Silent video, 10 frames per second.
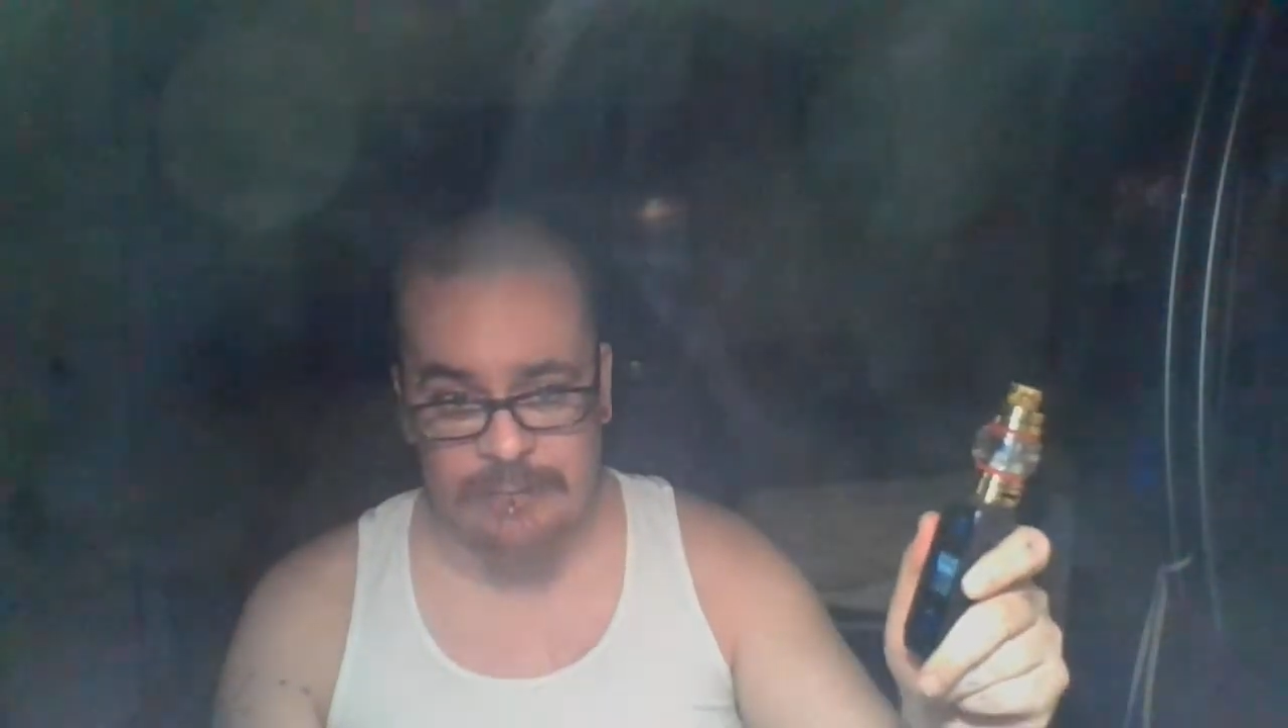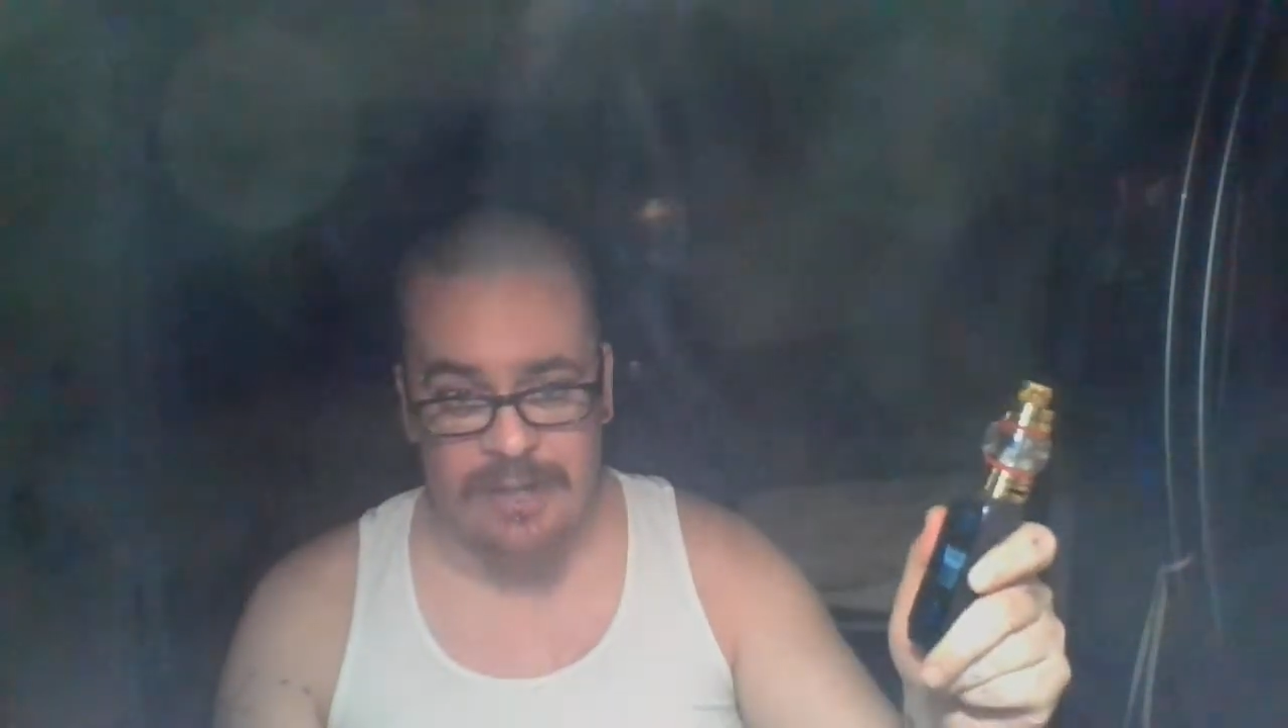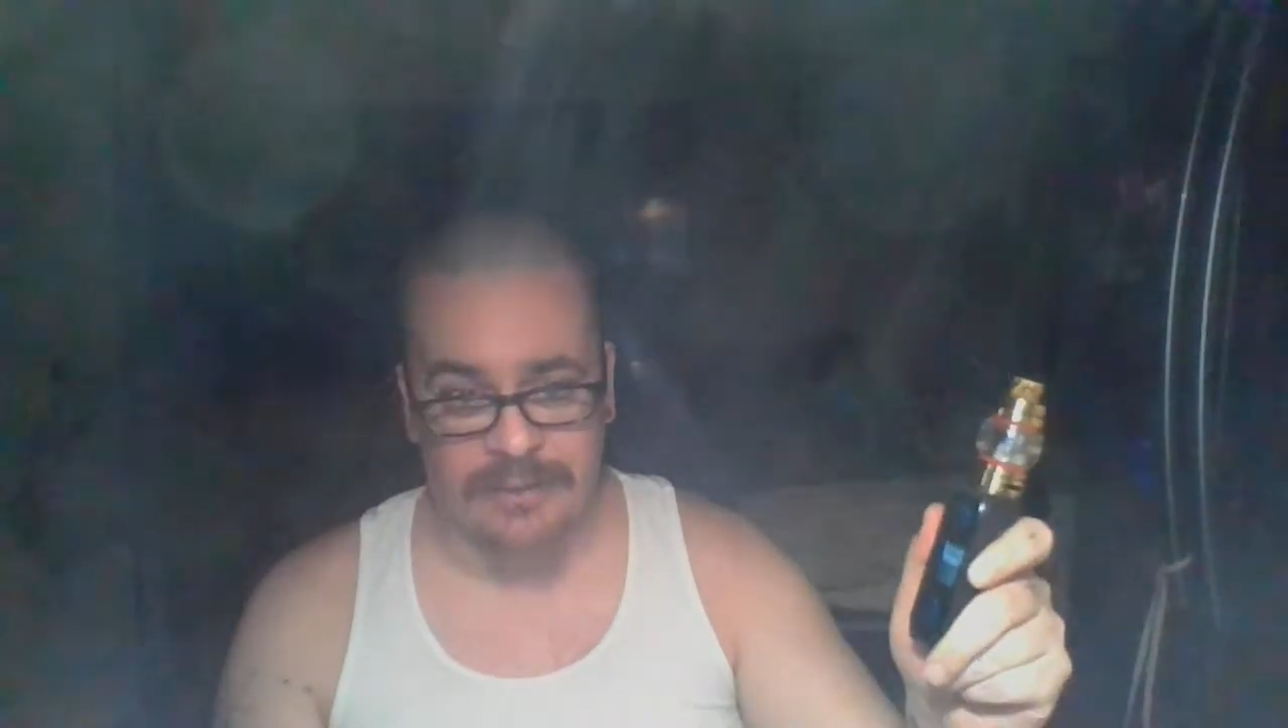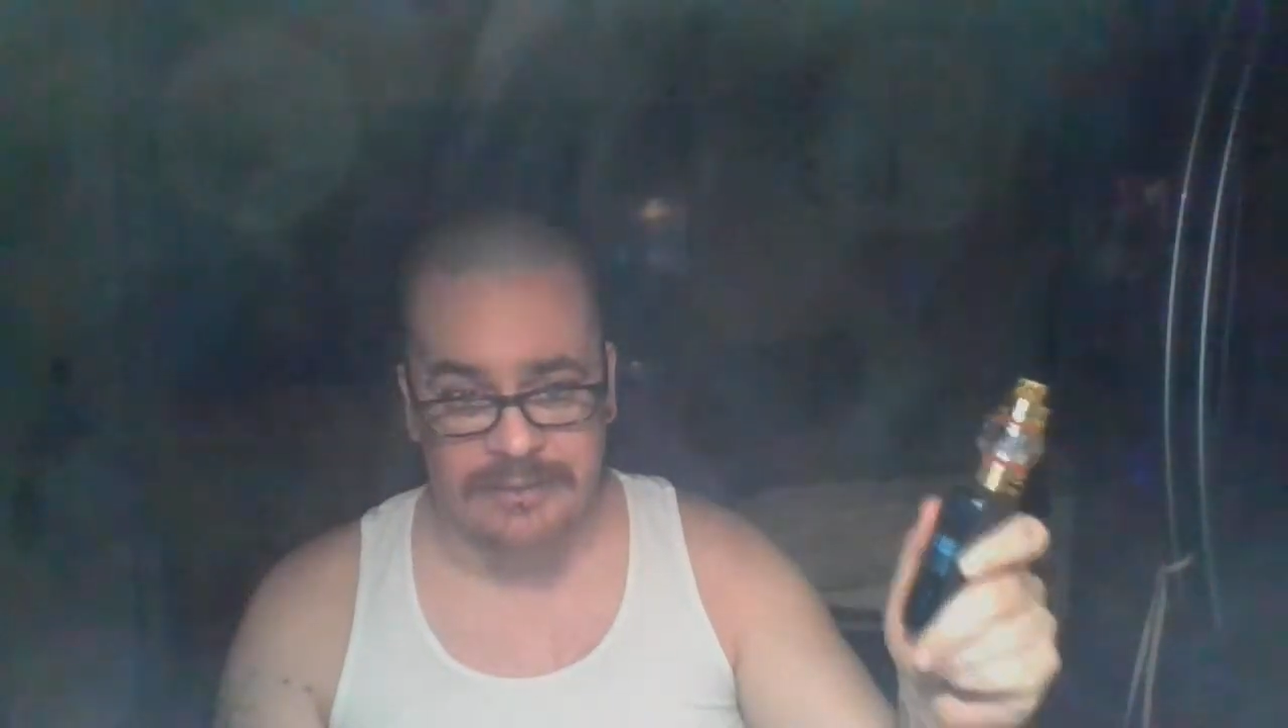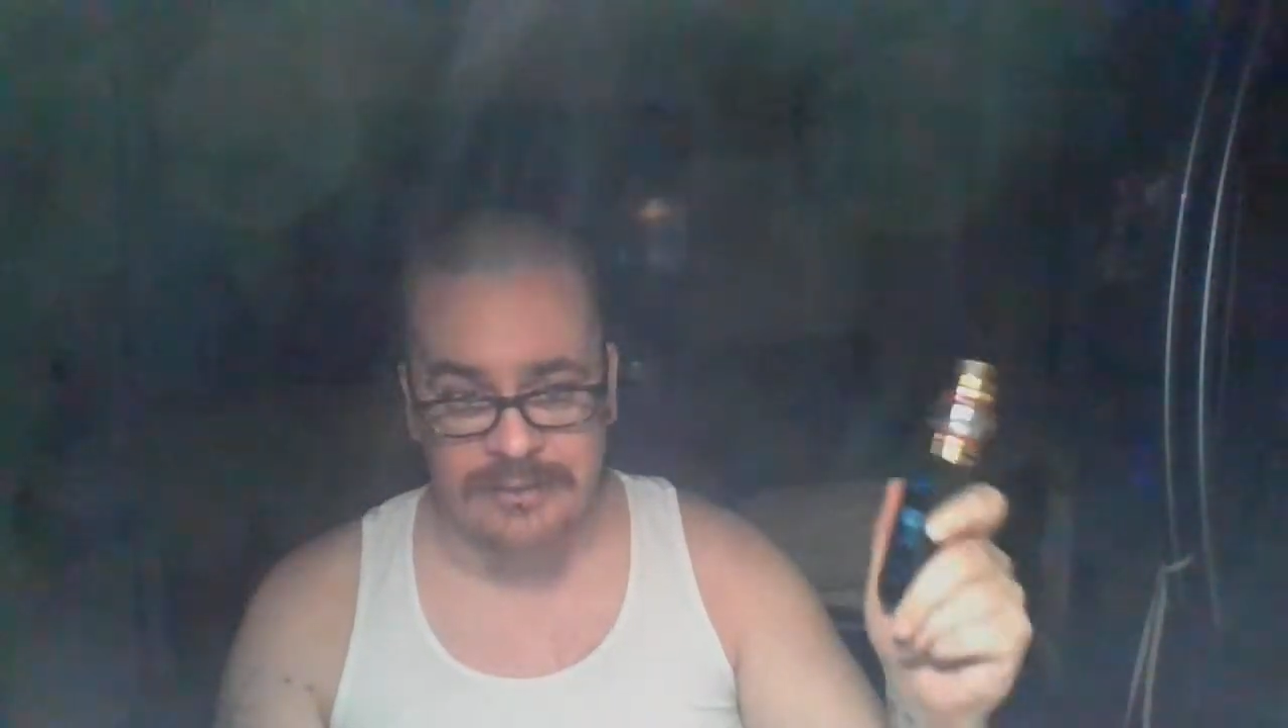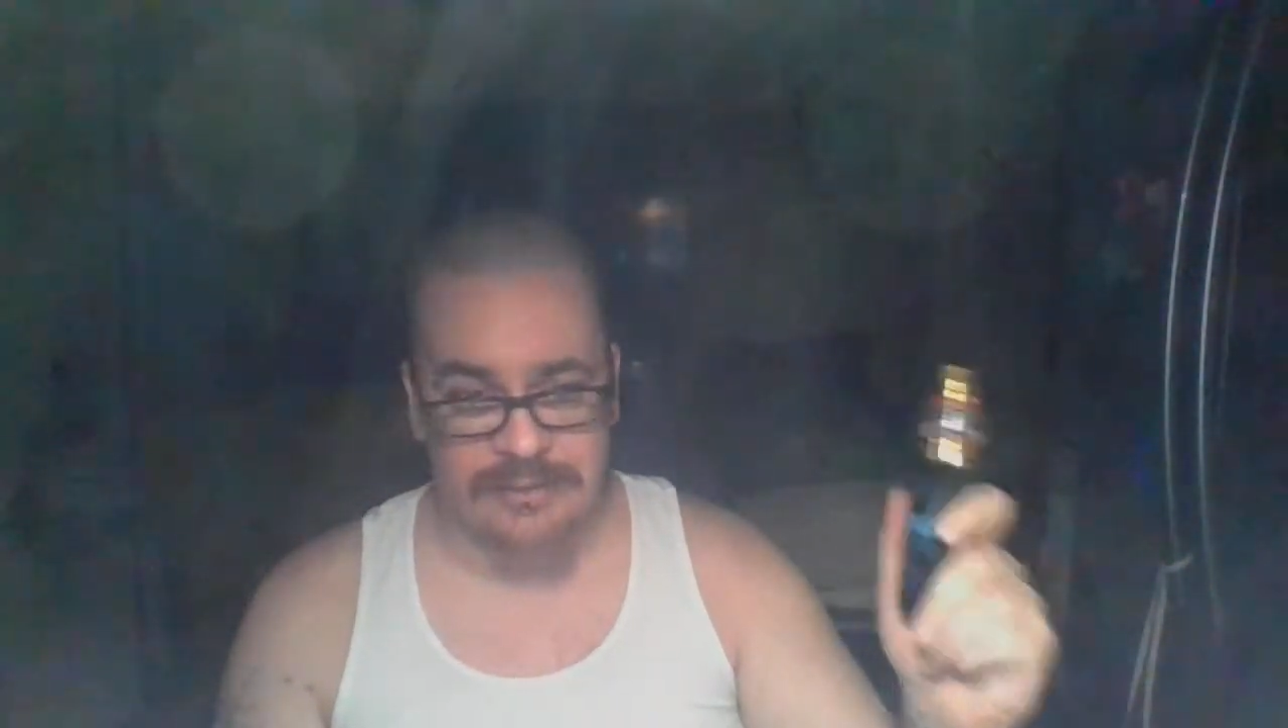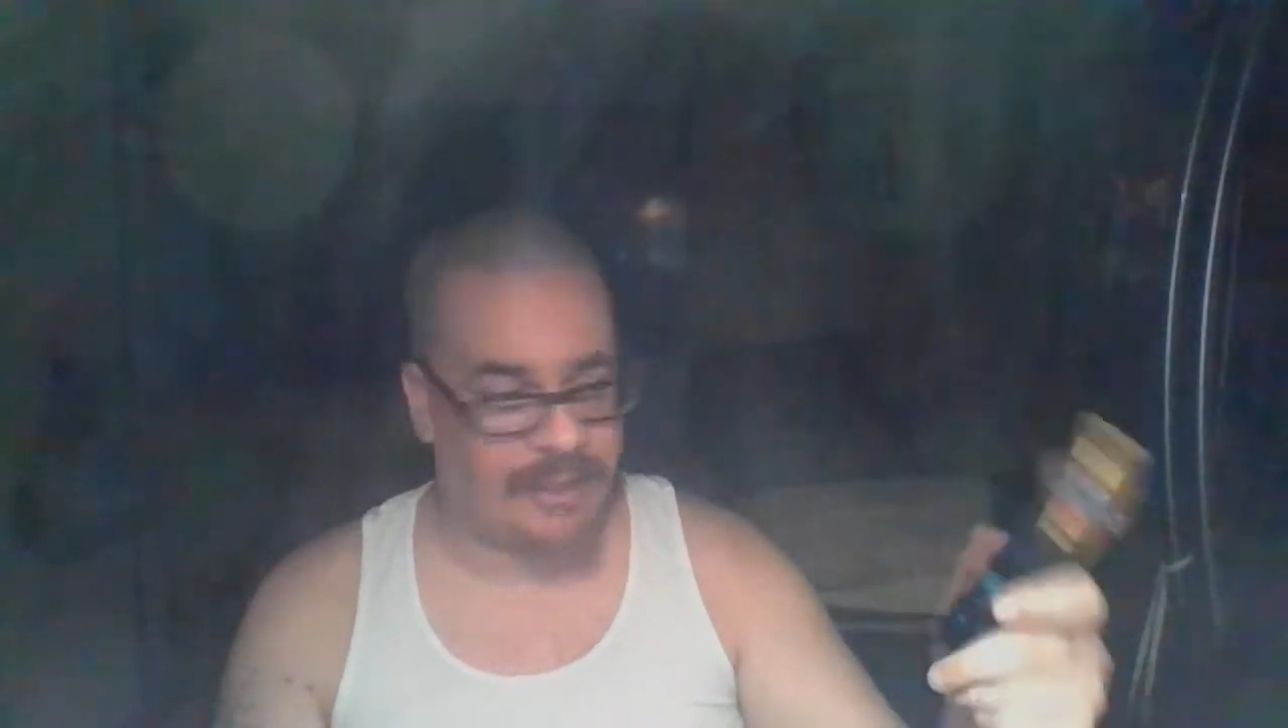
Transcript: watts